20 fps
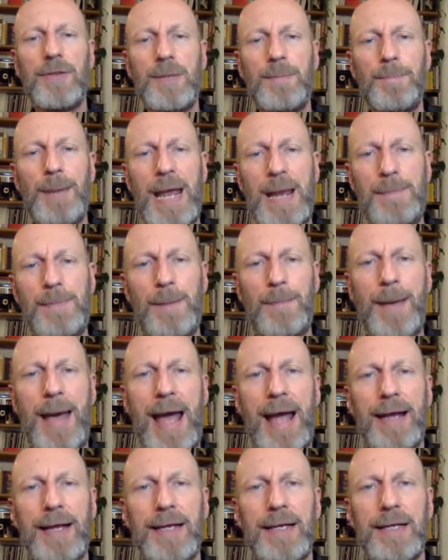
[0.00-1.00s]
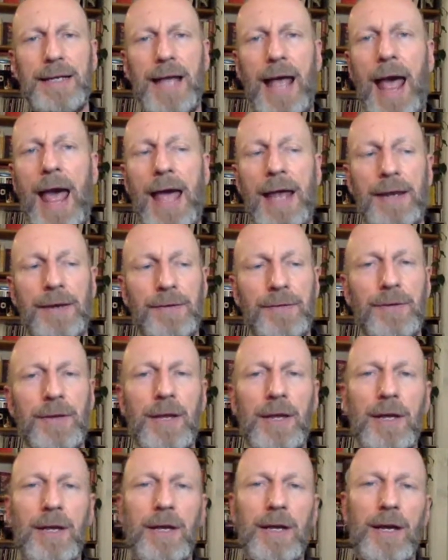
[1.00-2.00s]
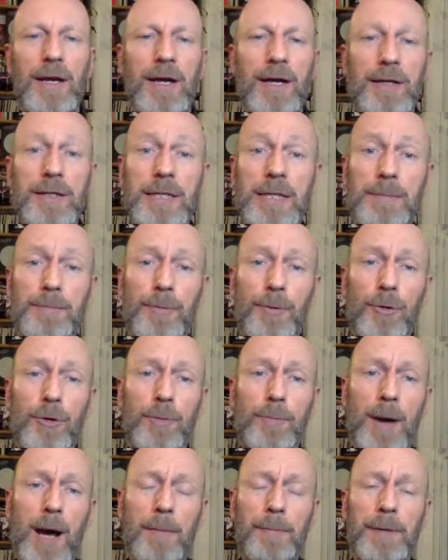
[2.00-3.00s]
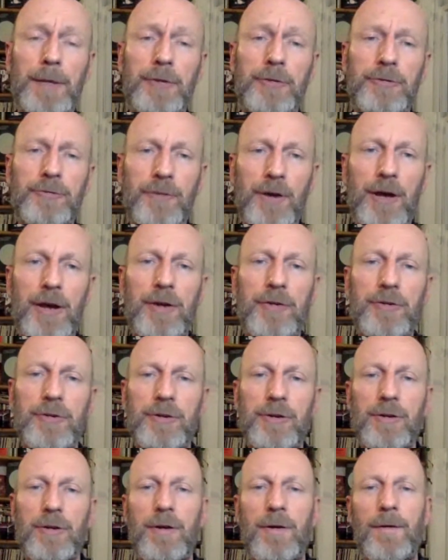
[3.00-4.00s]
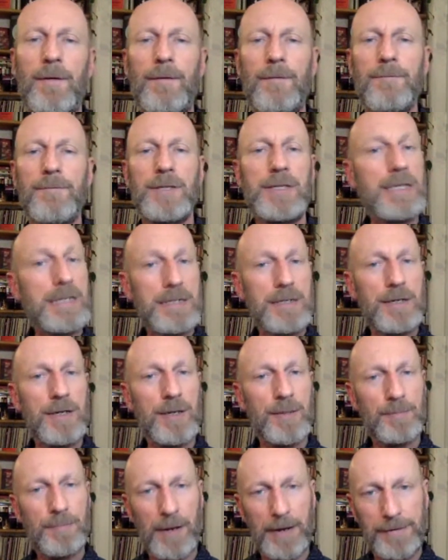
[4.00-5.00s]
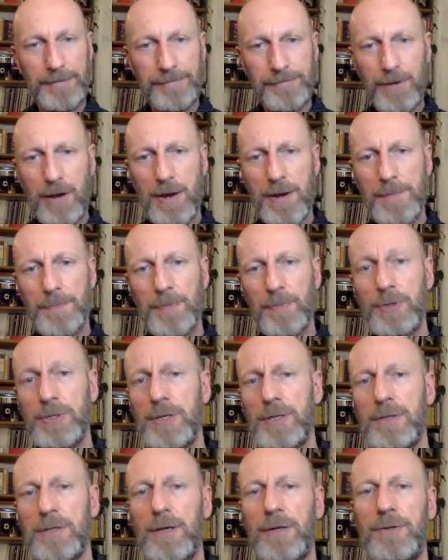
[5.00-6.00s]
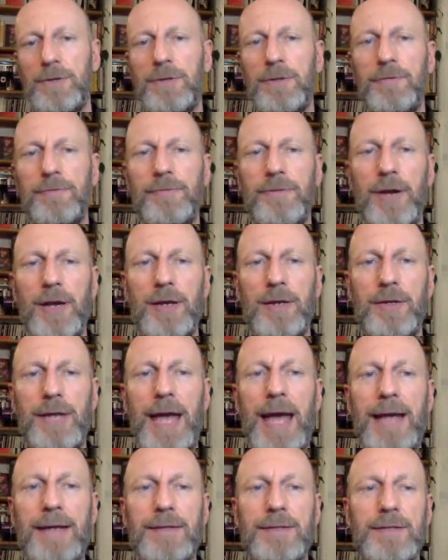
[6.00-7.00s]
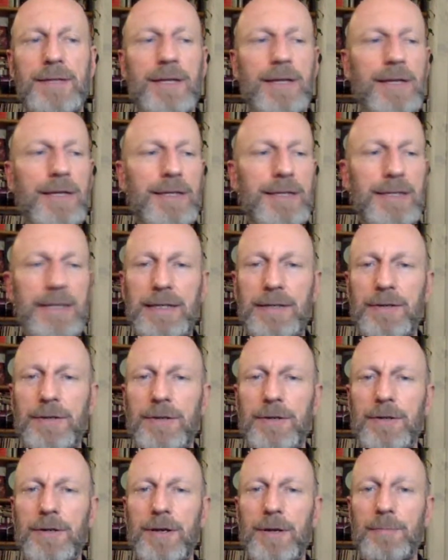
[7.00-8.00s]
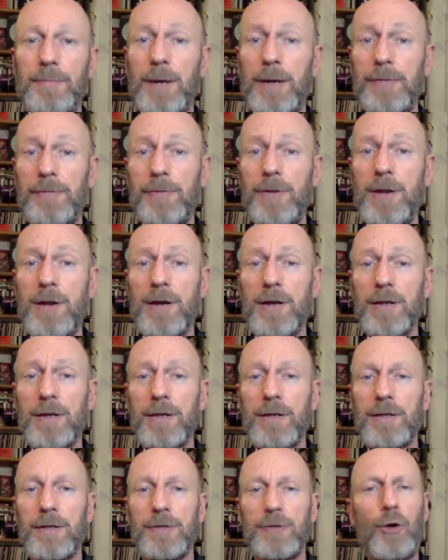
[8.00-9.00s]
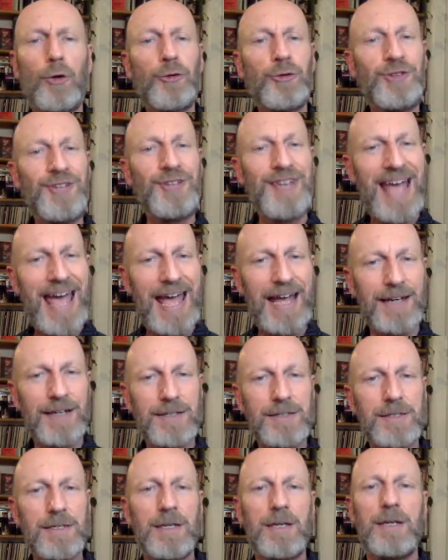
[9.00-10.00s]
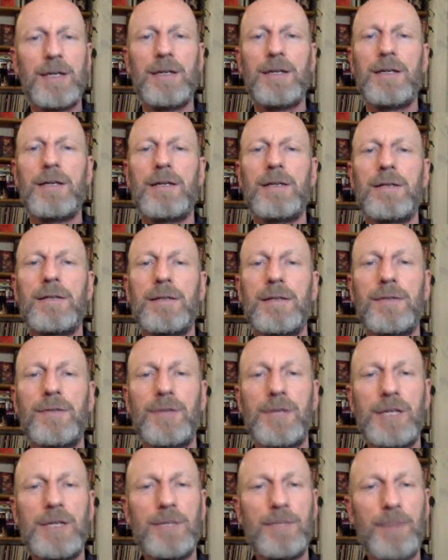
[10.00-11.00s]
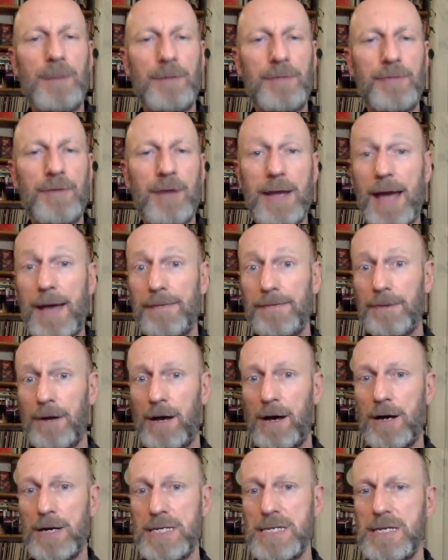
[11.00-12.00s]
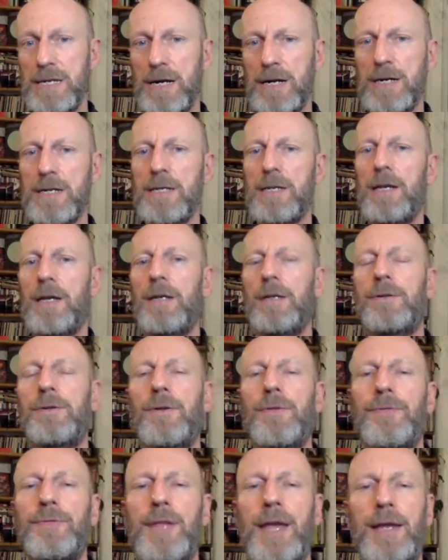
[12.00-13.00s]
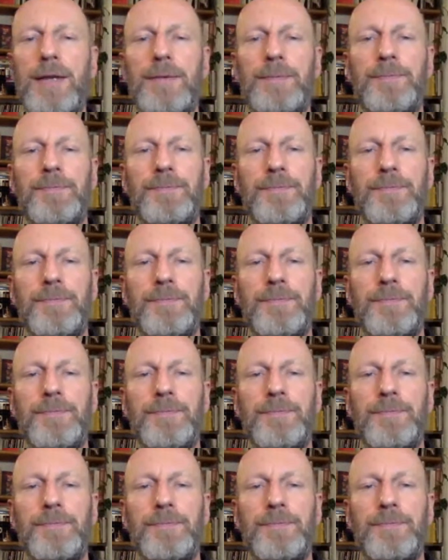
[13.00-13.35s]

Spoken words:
the paperback and ebook published version of Eden by FREI, which in turn you can find at edenbyfrei.net. That's Eden by FREI, FREI.net.